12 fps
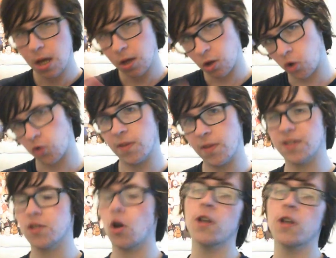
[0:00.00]
goes with his
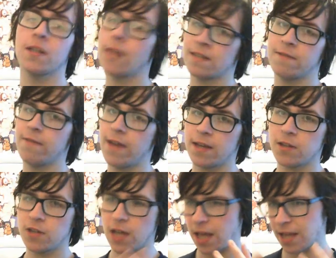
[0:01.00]
daughter to Las Vegas
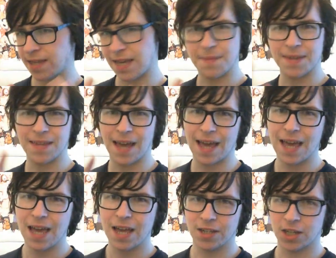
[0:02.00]
to attend this like
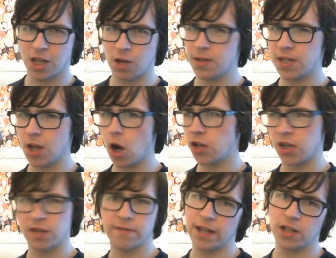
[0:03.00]
security guard
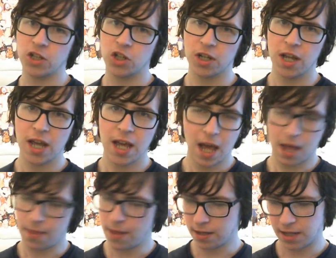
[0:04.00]
convention
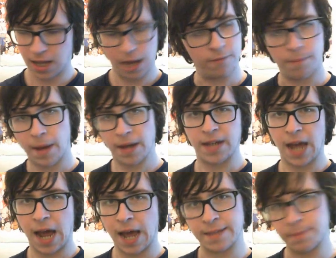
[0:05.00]
and then you have bad
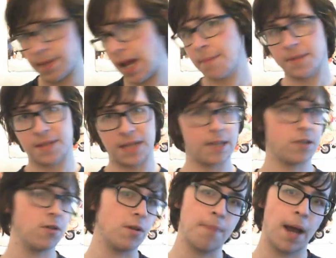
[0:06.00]
guys behind the scenes
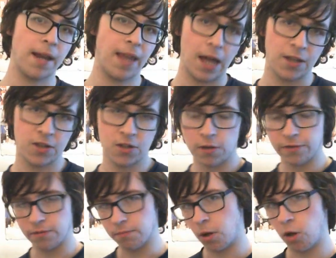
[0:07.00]
doing bad guy
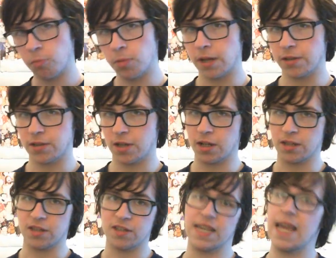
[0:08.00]
stuff and Paul Blart's gotta
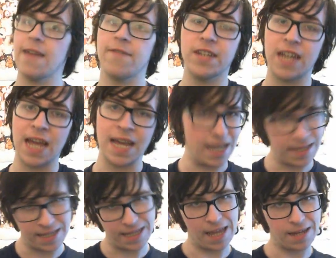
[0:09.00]
save the day
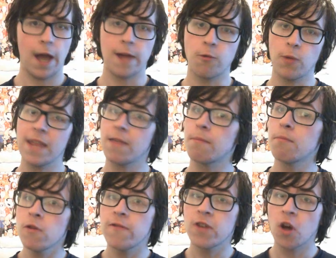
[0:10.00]
yet again. And we the
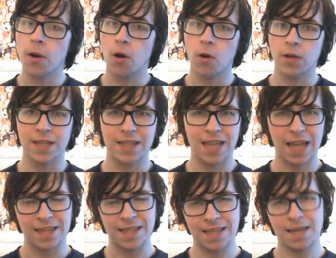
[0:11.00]
movie going audience get
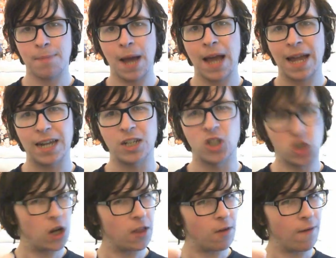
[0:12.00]
to sit back and
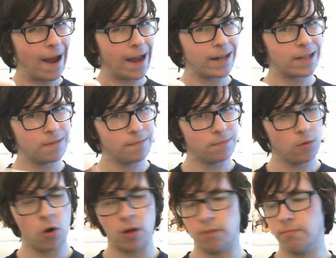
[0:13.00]
enjoy the ride.
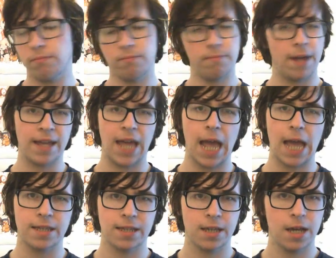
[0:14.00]
Or in my case,